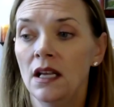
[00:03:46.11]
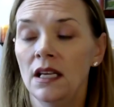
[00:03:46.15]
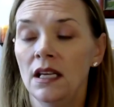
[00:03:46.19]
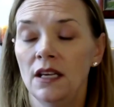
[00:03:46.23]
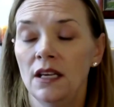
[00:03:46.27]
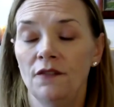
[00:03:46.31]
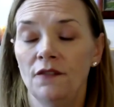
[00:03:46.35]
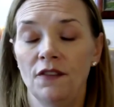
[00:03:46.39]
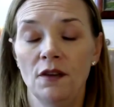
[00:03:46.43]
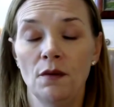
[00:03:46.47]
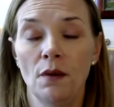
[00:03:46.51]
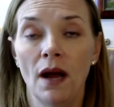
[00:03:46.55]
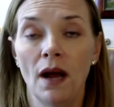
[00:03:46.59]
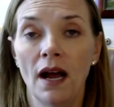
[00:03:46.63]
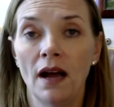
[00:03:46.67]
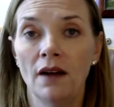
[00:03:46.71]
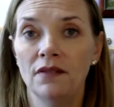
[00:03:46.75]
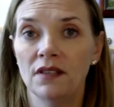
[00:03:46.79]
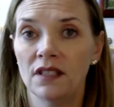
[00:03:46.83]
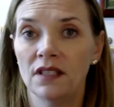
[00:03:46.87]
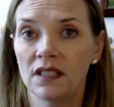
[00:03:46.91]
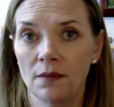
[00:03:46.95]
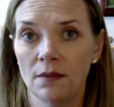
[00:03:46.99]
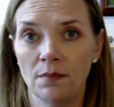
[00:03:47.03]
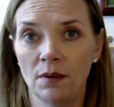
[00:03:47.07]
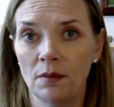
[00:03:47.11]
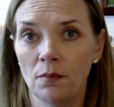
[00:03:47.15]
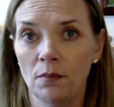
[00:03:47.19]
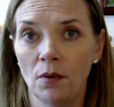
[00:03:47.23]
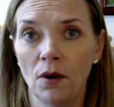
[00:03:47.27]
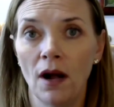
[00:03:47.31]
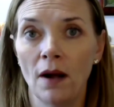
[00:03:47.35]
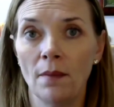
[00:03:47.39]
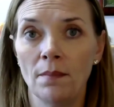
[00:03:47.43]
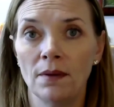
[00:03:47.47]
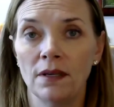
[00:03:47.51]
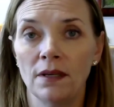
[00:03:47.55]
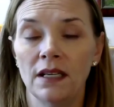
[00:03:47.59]
If you have separate
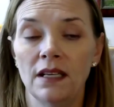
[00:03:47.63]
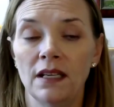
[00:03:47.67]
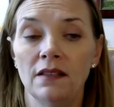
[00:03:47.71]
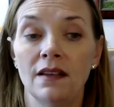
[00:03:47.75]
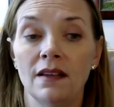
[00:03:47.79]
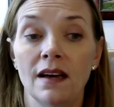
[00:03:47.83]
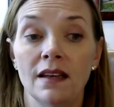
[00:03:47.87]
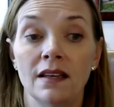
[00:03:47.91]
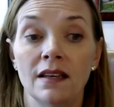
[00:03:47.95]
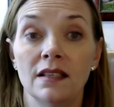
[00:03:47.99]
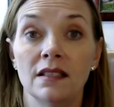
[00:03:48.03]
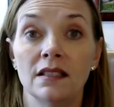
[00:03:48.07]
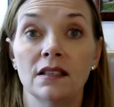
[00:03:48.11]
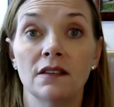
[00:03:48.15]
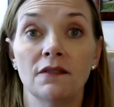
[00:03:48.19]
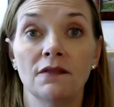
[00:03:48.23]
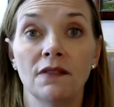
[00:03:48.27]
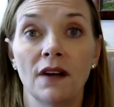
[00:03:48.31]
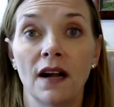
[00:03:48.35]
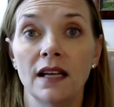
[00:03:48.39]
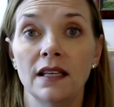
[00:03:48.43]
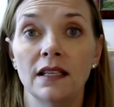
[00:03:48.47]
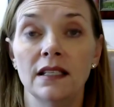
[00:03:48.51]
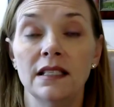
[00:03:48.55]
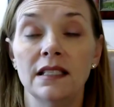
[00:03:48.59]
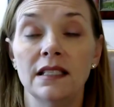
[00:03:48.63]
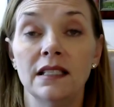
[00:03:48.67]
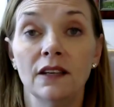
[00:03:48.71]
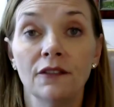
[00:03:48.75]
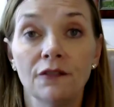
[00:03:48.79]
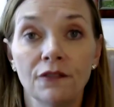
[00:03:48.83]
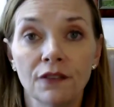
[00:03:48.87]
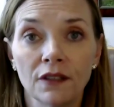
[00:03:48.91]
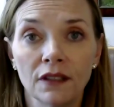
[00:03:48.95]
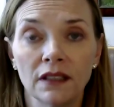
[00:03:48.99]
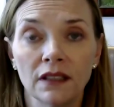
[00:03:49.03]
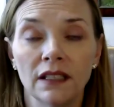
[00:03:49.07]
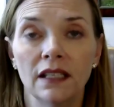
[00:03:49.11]
property that is divided
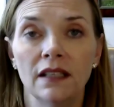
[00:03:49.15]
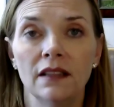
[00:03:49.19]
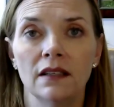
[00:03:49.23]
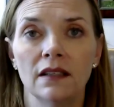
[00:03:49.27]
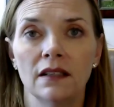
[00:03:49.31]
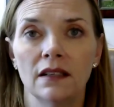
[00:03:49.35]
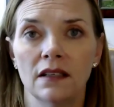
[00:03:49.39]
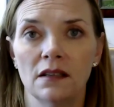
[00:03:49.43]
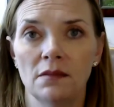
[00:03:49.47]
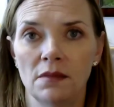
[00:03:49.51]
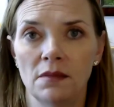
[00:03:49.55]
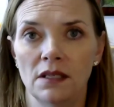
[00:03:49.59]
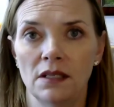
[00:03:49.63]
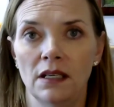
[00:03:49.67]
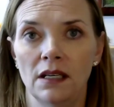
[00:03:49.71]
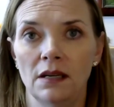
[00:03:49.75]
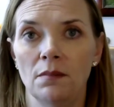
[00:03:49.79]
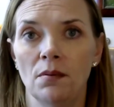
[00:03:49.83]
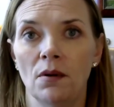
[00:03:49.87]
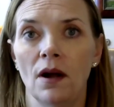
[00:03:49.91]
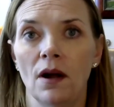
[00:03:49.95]
differently than community